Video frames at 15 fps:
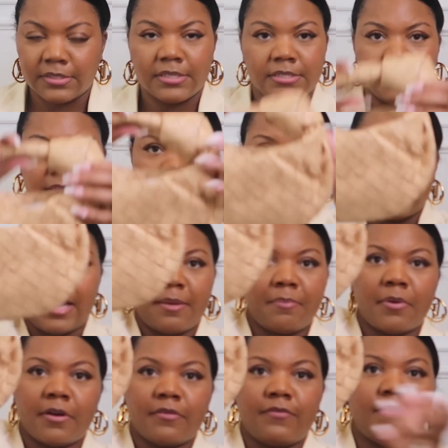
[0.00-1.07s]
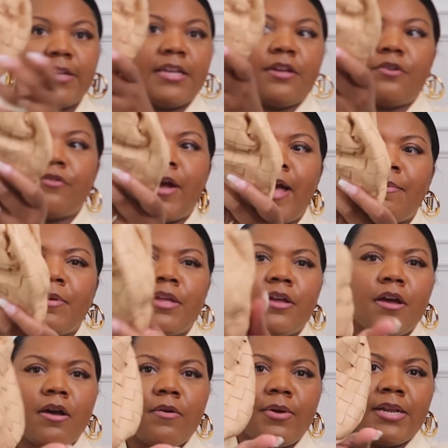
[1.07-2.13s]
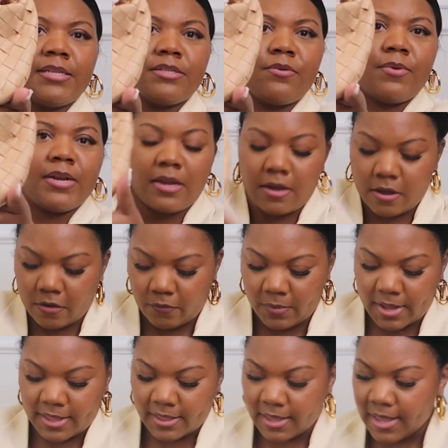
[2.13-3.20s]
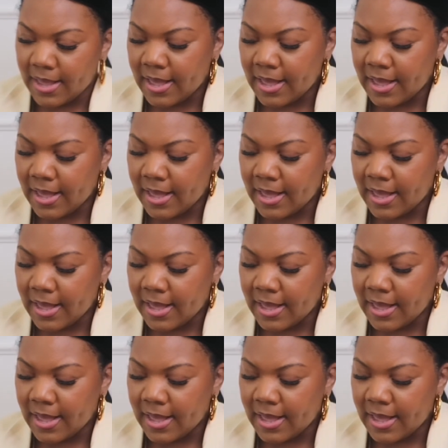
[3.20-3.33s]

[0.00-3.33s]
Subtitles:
this is a perfect grab and go, and it's going to go with